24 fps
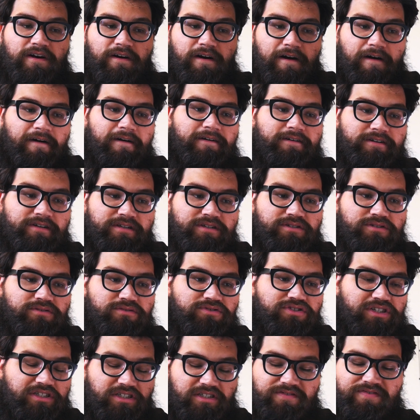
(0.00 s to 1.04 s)
hard to
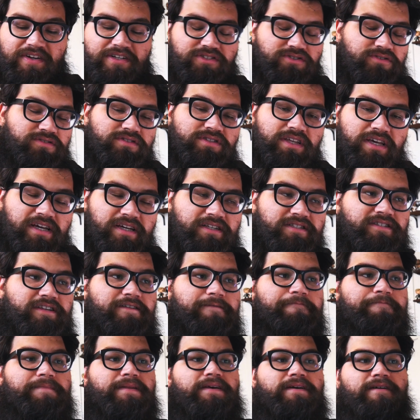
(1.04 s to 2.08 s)
justify certain things.
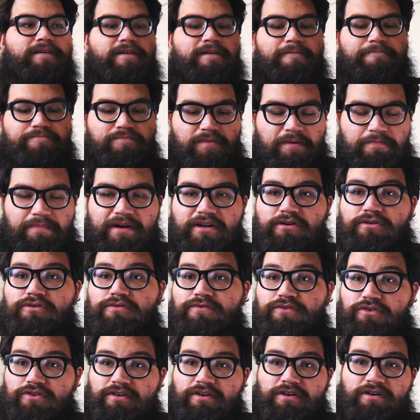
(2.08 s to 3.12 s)
But
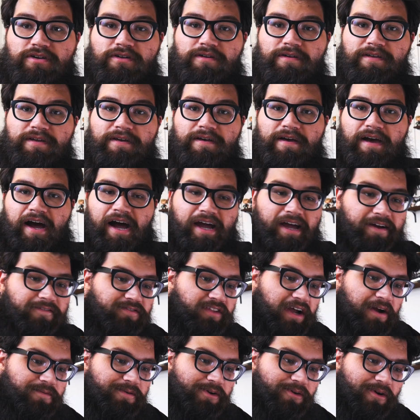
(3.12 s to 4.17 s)
overall, I have
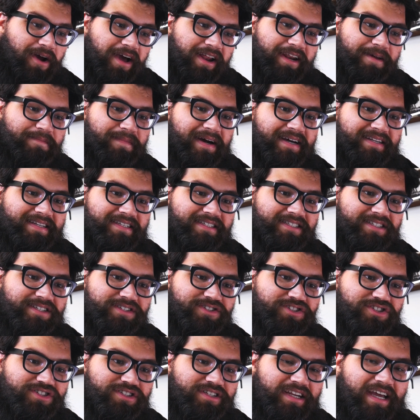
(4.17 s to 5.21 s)
not regretted my
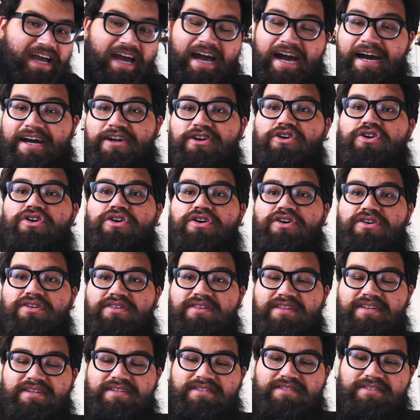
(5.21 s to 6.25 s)
decision at
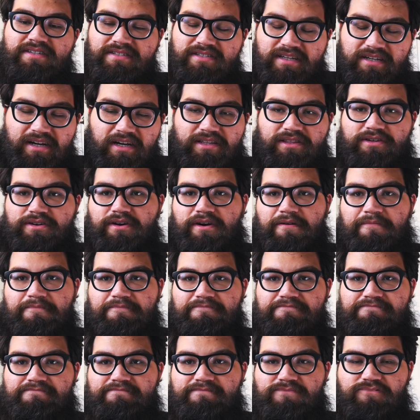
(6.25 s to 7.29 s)
all since I got the car.
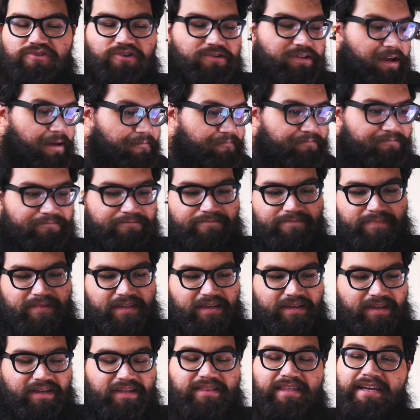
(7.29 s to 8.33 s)
So yeah,
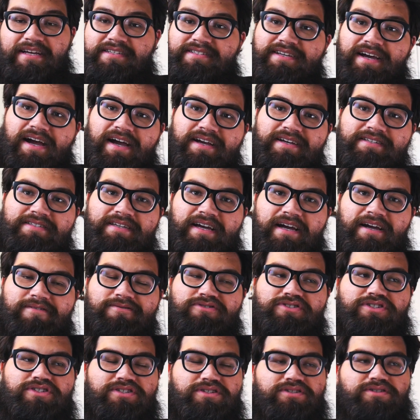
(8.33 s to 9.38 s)
thanks guys. I will
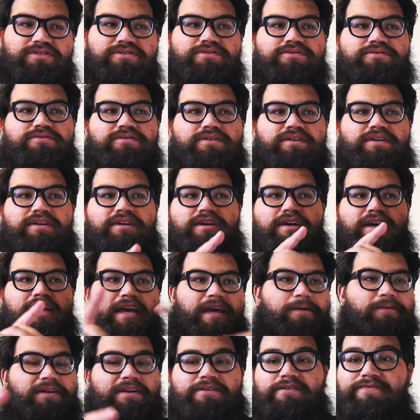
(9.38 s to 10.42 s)
see you
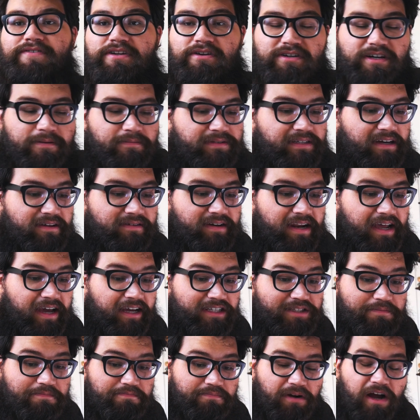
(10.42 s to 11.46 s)
in whatever video comes out
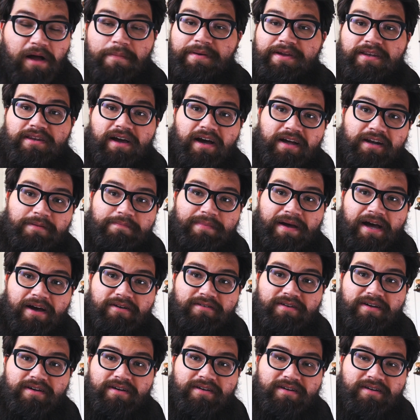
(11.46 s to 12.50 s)
next. Probably not about